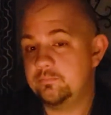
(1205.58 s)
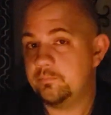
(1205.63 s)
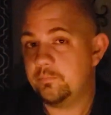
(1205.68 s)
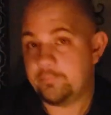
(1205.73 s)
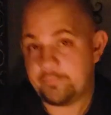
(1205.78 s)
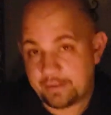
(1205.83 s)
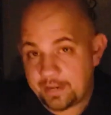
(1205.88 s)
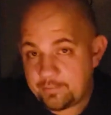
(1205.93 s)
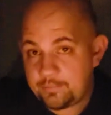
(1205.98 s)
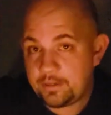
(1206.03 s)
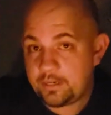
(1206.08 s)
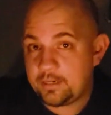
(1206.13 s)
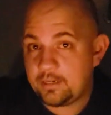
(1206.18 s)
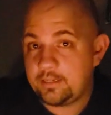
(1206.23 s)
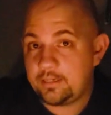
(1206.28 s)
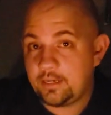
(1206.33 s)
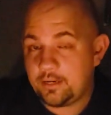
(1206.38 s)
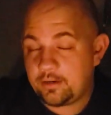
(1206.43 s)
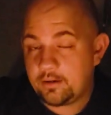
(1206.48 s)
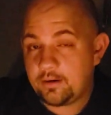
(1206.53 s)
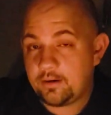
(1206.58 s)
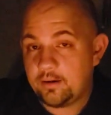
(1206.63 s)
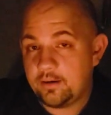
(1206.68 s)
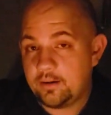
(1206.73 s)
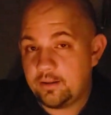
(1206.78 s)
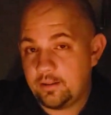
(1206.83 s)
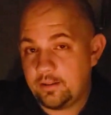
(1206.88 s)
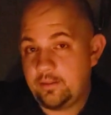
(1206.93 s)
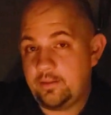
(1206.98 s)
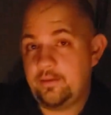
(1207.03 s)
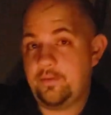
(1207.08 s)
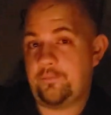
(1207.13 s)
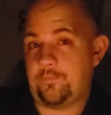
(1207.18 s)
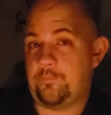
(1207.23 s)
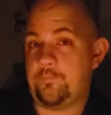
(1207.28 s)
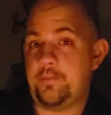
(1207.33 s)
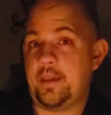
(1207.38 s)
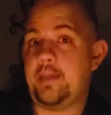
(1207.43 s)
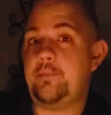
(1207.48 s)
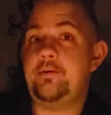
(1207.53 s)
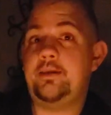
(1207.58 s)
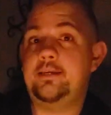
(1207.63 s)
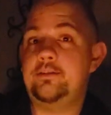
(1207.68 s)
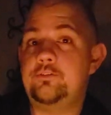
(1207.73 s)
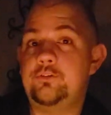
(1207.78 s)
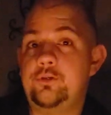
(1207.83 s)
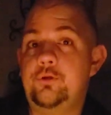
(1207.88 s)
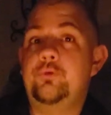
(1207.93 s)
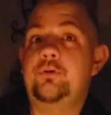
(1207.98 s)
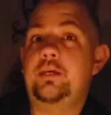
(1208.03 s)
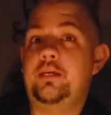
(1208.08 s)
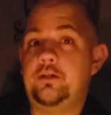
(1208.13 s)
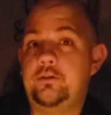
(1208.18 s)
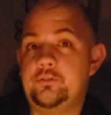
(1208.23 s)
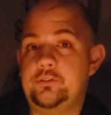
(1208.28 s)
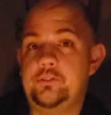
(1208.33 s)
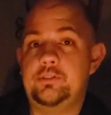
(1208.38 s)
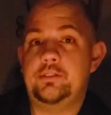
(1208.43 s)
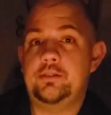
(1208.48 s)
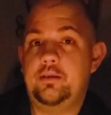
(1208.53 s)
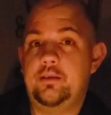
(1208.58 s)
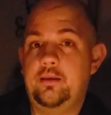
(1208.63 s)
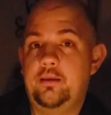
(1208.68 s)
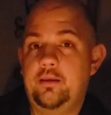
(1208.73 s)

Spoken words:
Maybe in a year, maybe in 2 years.